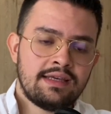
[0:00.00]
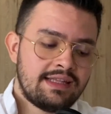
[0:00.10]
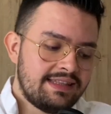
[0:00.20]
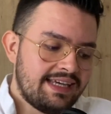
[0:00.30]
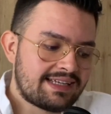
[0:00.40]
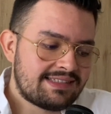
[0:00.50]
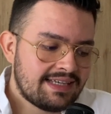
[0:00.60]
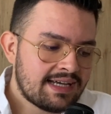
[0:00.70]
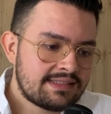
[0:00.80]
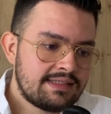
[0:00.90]
the
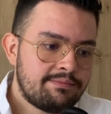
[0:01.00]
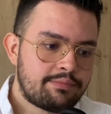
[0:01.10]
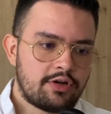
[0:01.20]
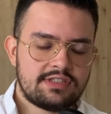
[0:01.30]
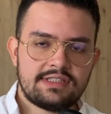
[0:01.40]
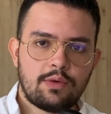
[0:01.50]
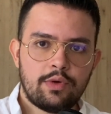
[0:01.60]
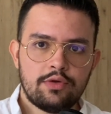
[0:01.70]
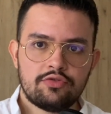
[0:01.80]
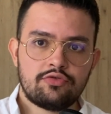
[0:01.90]
exact same process that
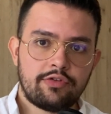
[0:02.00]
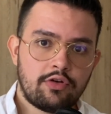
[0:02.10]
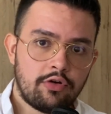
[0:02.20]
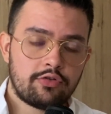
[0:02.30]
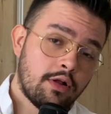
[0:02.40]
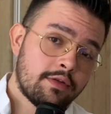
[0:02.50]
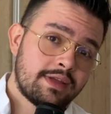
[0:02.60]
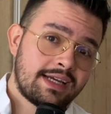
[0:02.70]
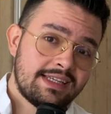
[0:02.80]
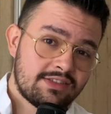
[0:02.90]
we use to record all of
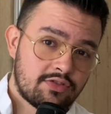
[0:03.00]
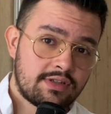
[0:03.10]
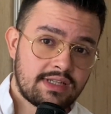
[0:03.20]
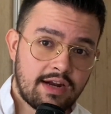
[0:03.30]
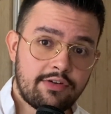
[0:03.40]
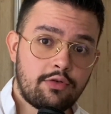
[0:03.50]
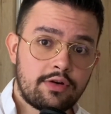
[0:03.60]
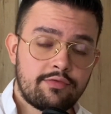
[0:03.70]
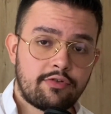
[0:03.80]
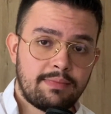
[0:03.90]
the case studies that I
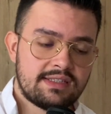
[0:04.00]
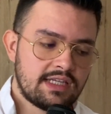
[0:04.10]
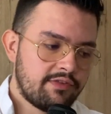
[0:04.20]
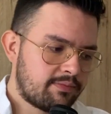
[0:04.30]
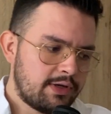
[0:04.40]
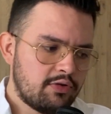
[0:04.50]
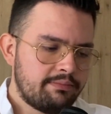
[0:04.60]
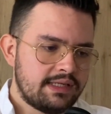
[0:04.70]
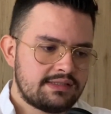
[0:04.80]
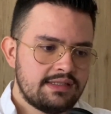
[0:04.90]
recorded for myself in my own
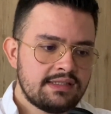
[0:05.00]
business.